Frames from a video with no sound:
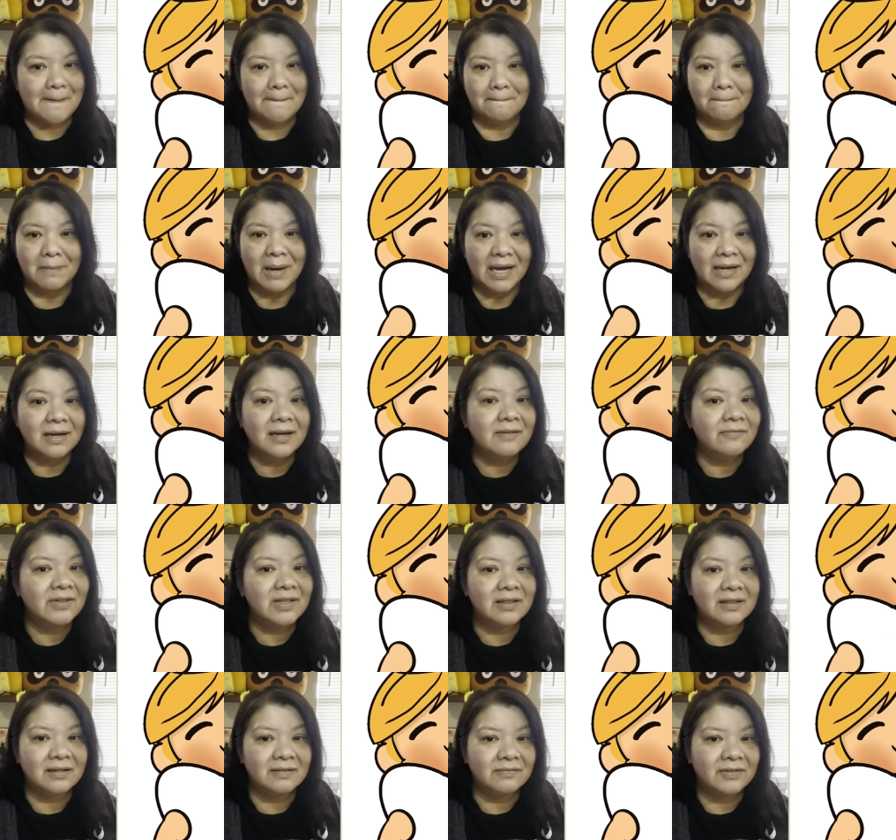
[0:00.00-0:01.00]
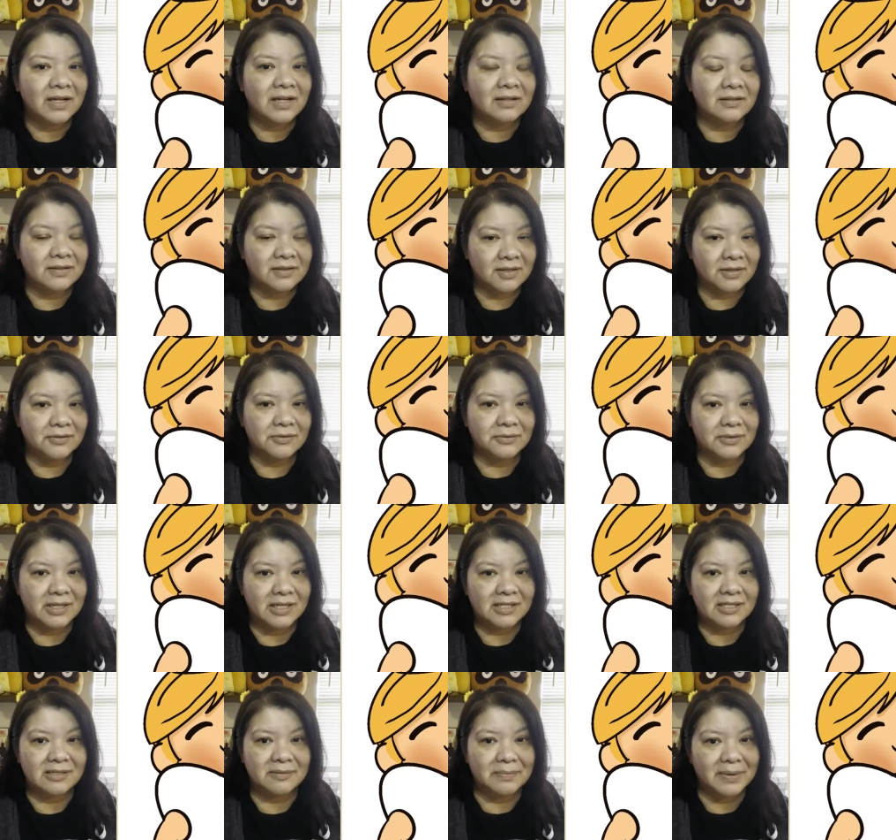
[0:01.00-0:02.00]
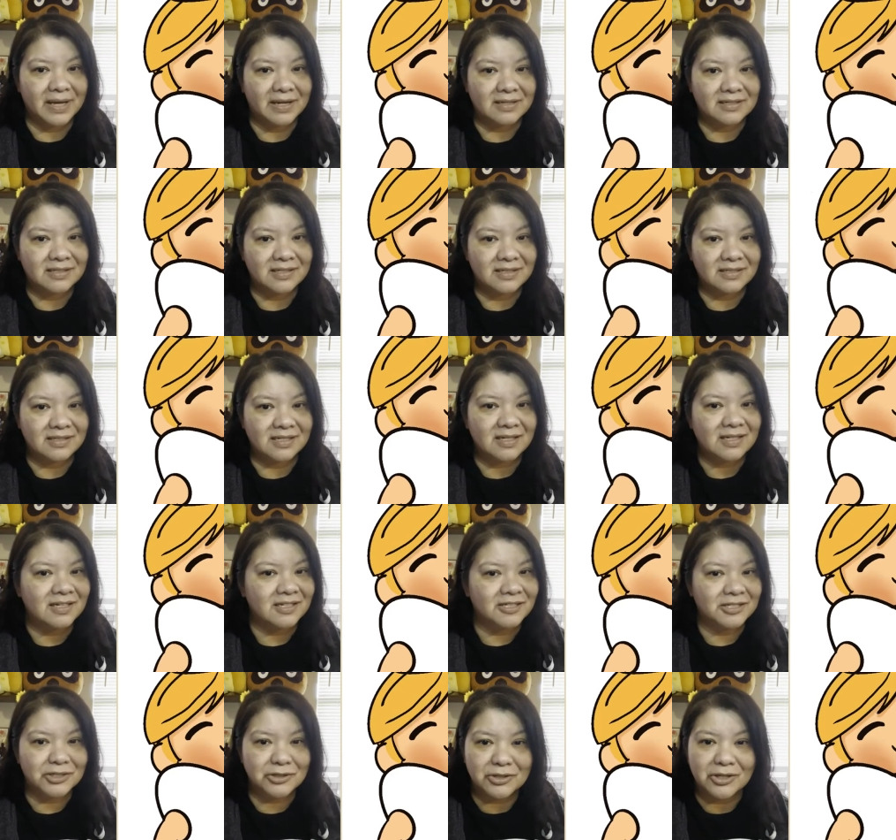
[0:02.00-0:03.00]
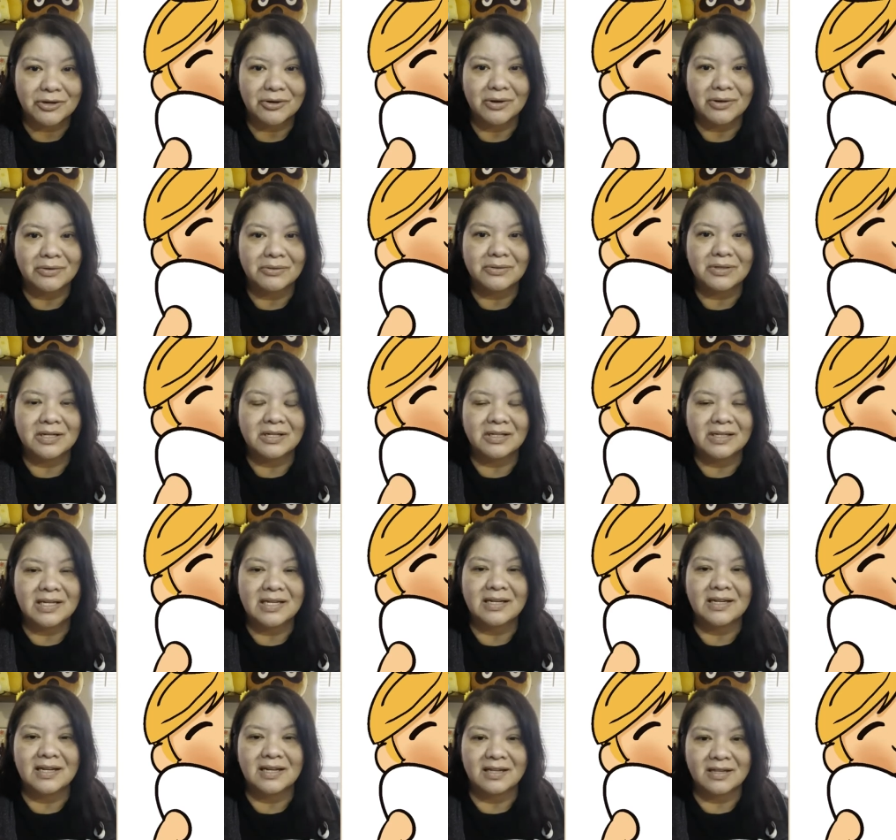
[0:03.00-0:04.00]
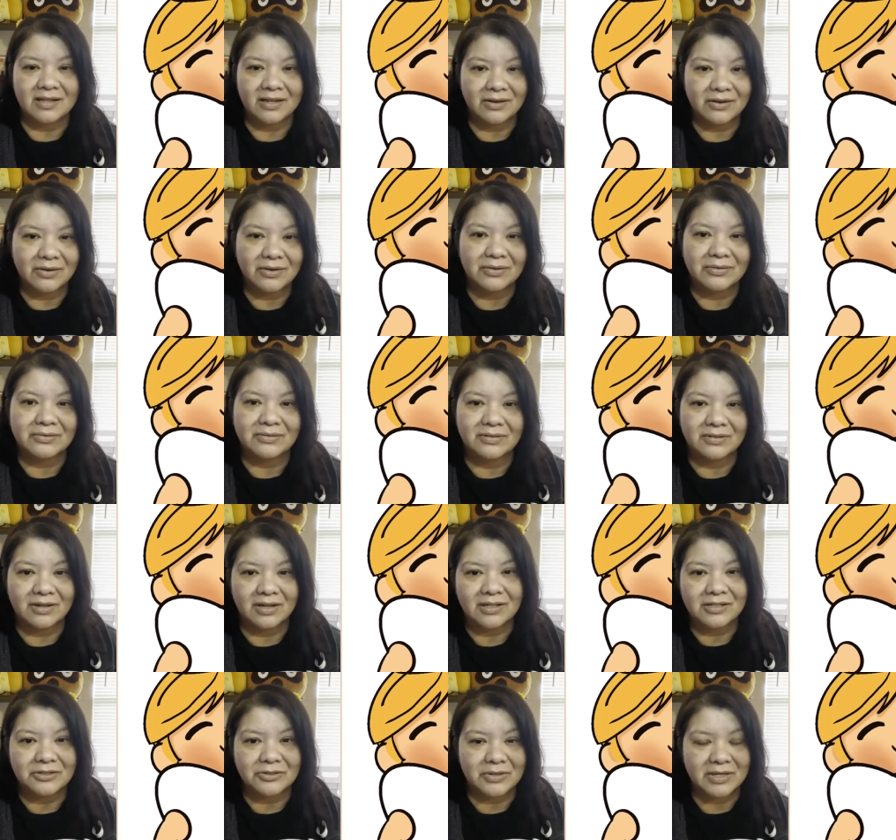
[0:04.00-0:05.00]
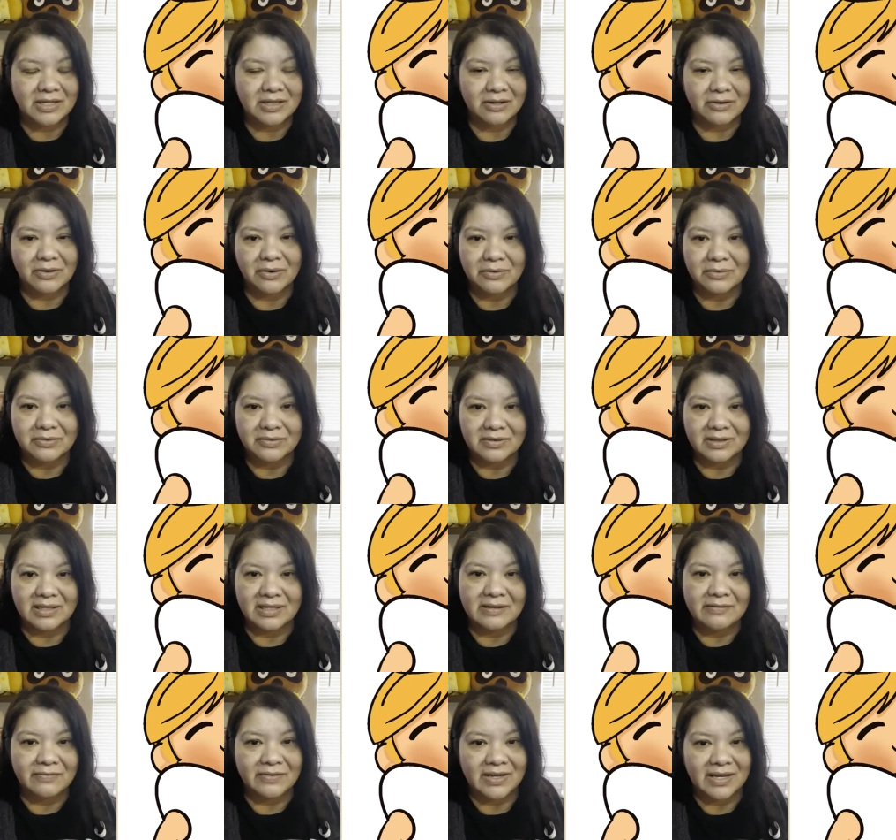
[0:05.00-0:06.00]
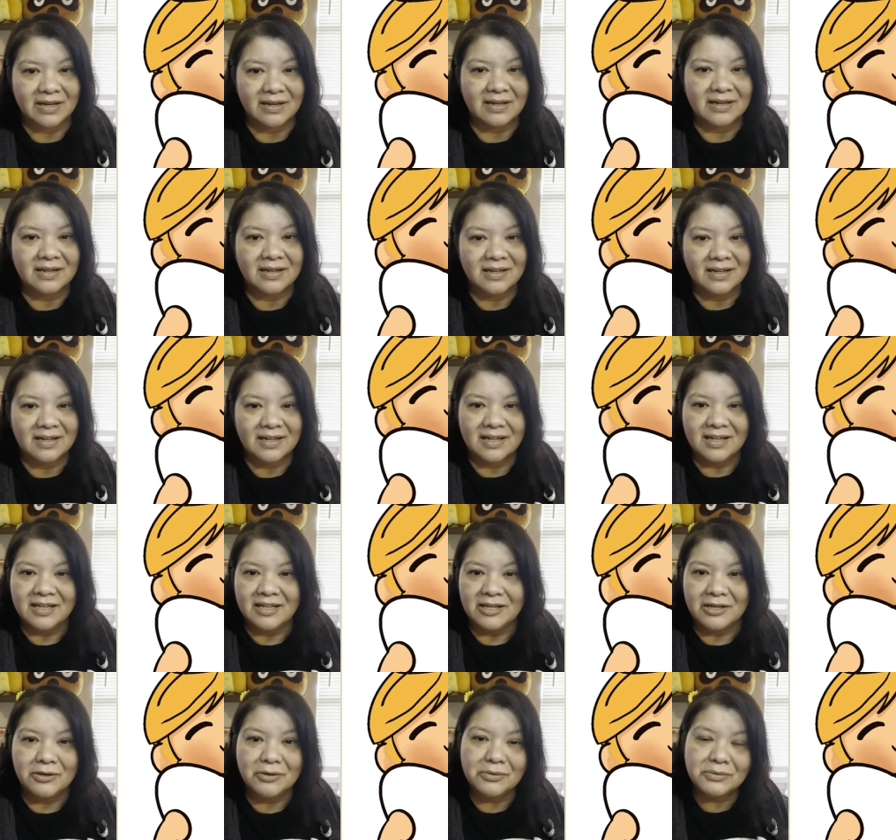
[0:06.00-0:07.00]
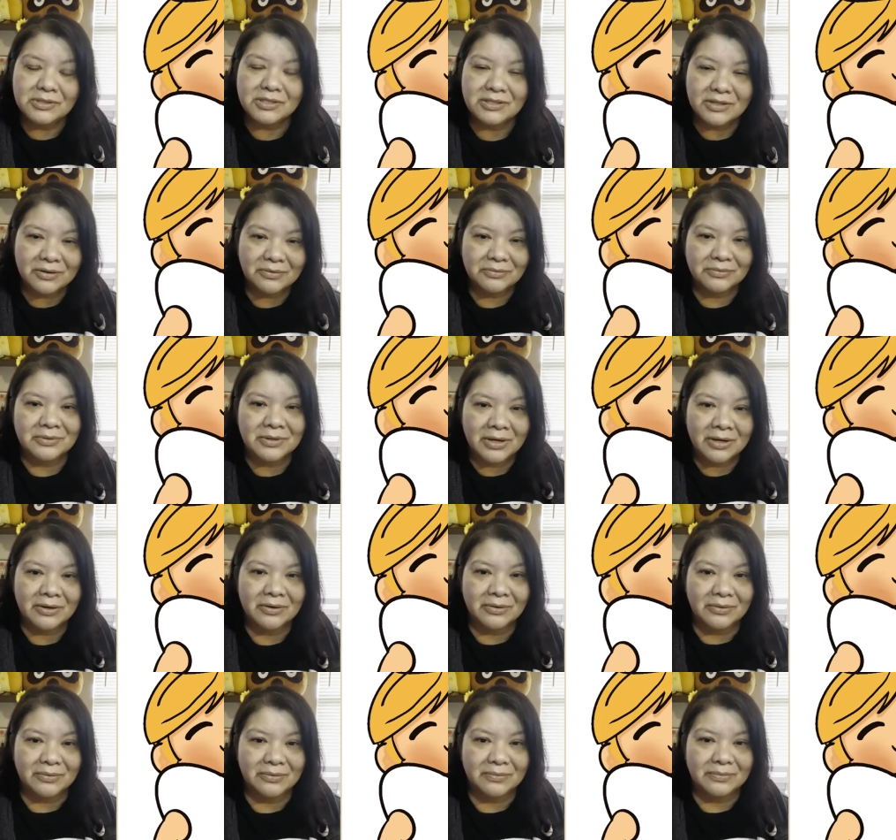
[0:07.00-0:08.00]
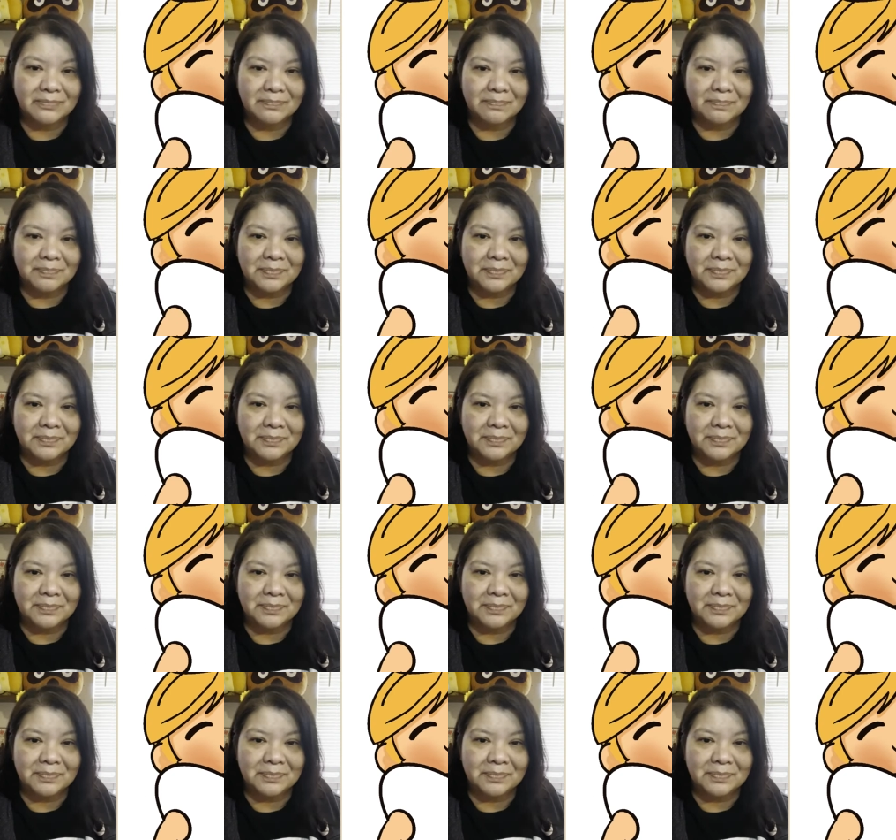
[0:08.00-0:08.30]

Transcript: might even live alone independent, do their own cleaning, their own laundry, their own living. You don't know.